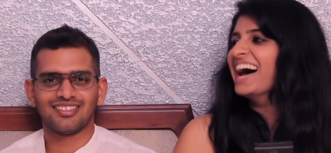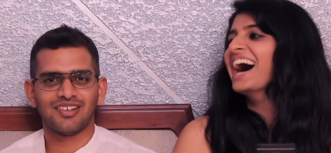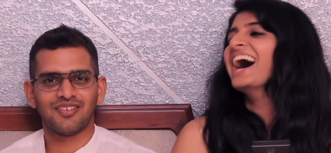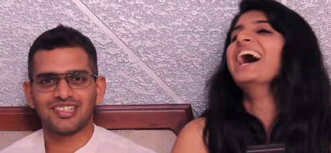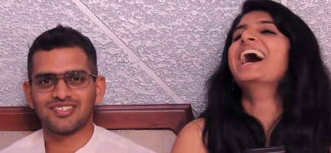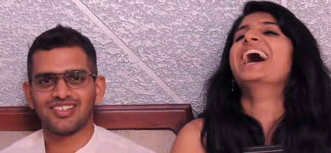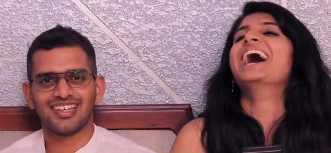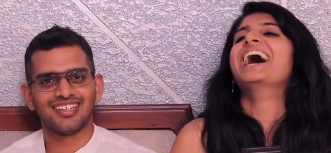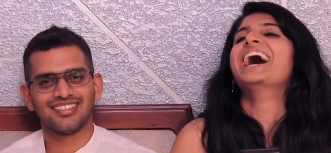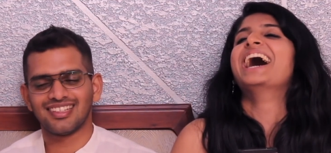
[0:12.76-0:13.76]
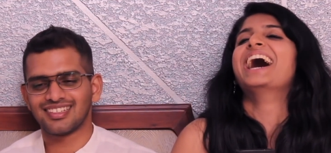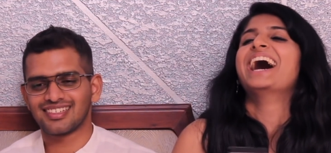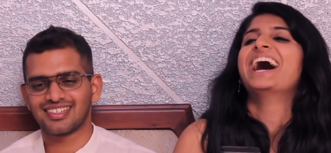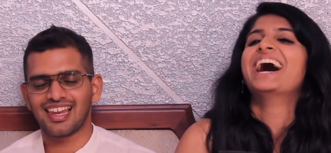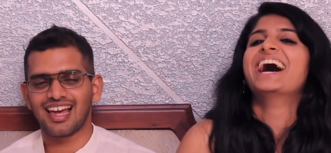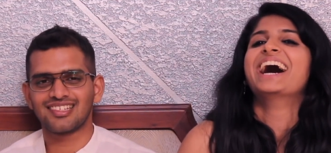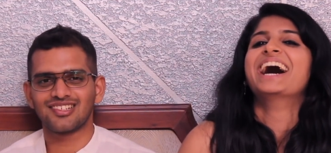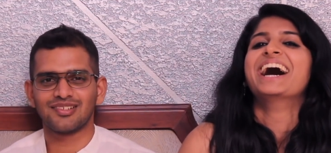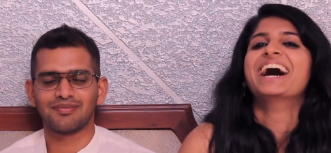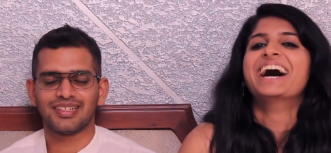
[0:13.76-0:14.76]
Speaker 1: and is willing, you just latch
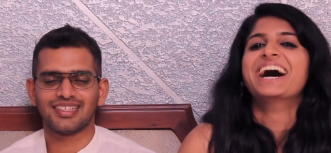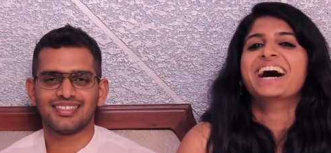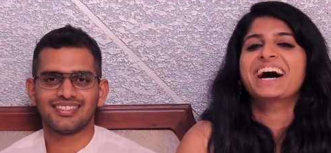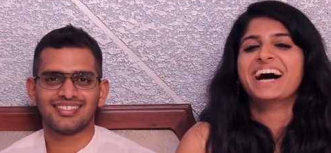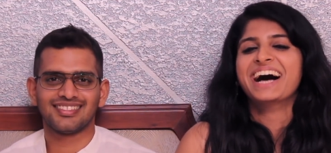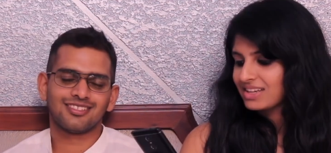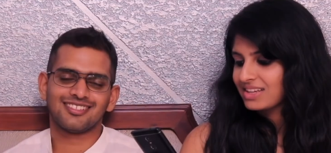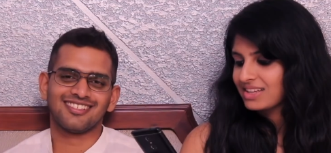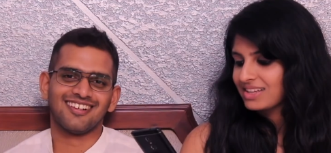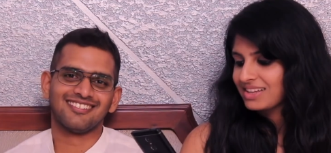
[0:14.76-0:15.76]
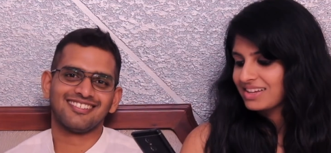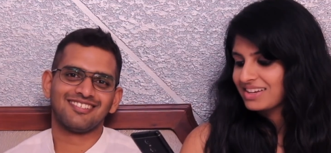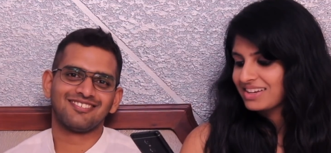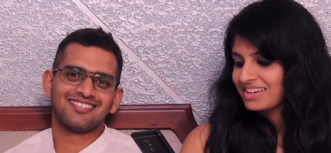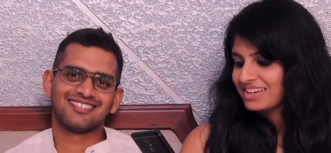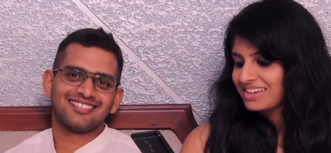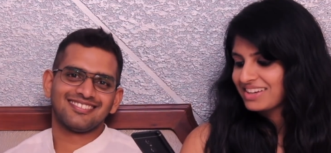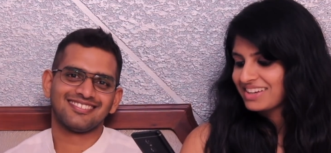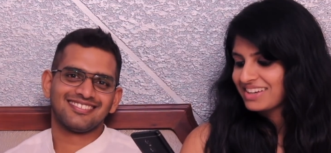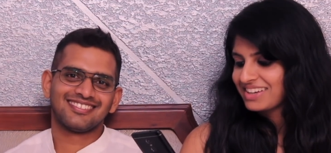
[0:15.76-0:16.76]
on, man. She's God's gift, you
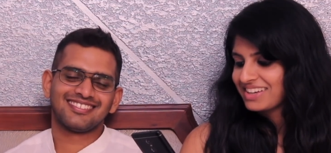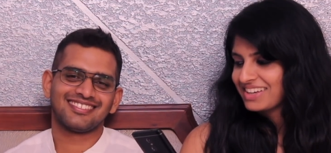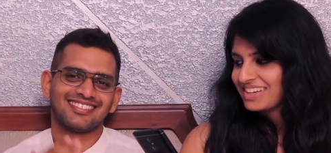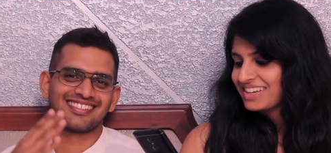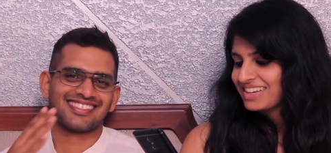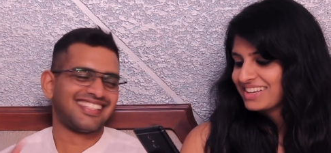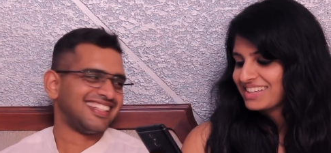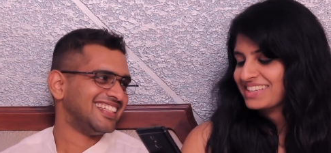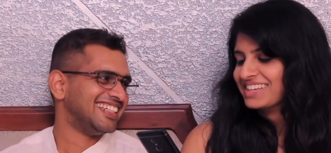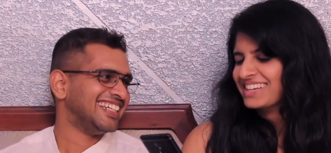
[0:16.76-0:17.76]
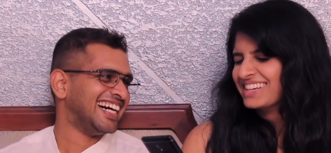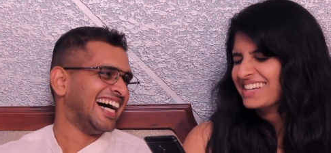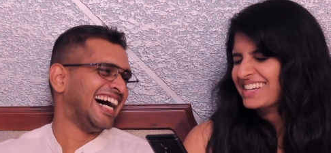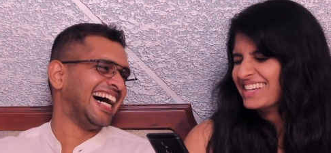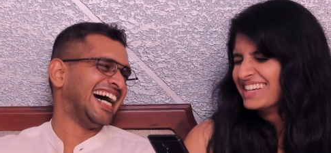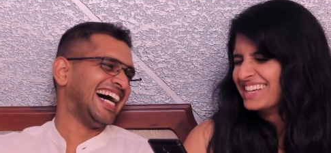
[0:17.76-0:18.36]
know.